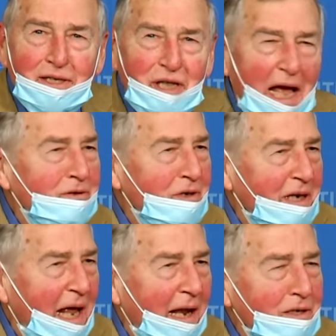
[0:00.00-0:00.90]
but where the
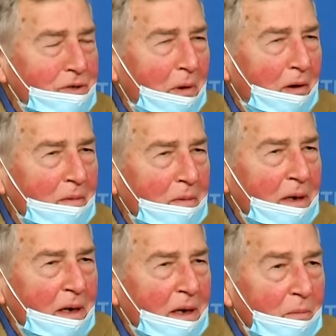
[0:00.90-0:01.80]
US
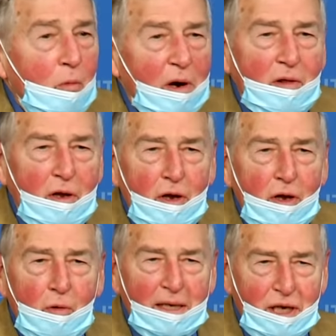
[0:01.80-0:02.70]
actually can
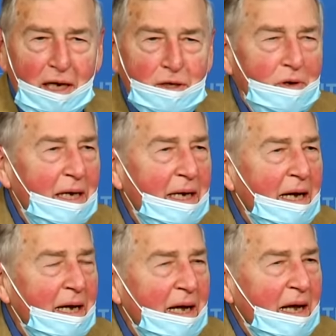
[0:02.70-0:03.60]
recruit people
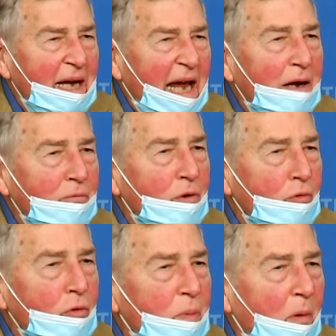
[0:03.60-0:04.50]
from
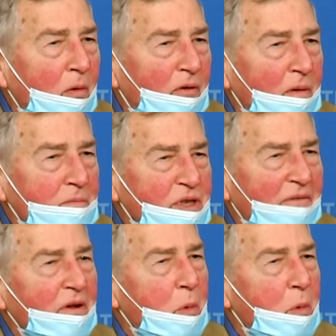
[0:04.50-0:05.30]
7.9 billion people.